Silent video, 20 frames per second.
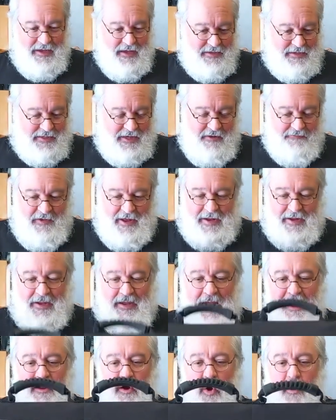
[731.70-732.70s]
uh, see if I can
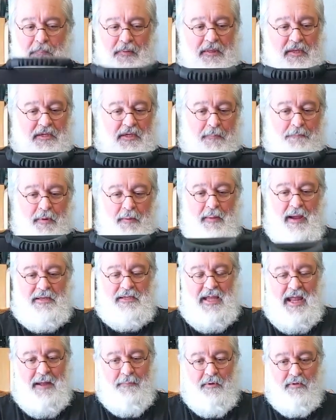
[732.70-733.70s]
kind of open this up on my
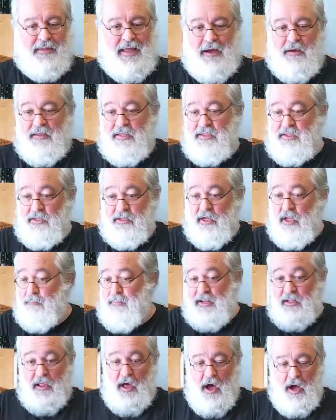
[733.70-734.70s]
table. Now, this is going
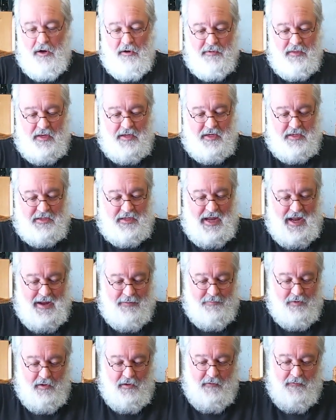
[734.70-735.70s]
to be longer than the
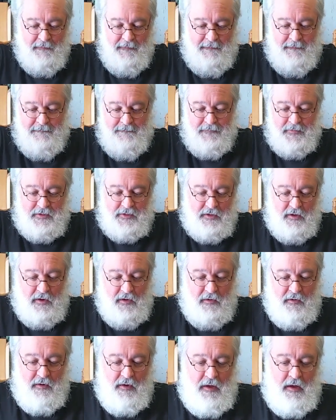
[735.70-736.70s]
table,
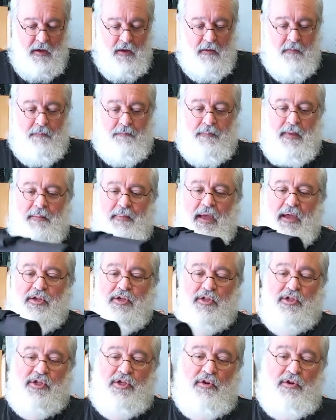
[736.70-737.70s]
so maybe I
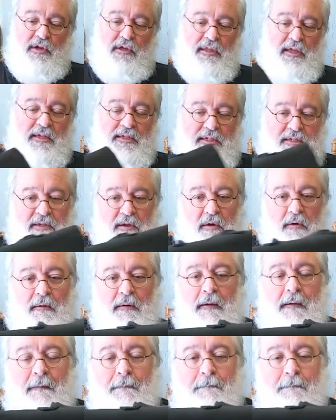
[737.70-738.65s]
should show you this. So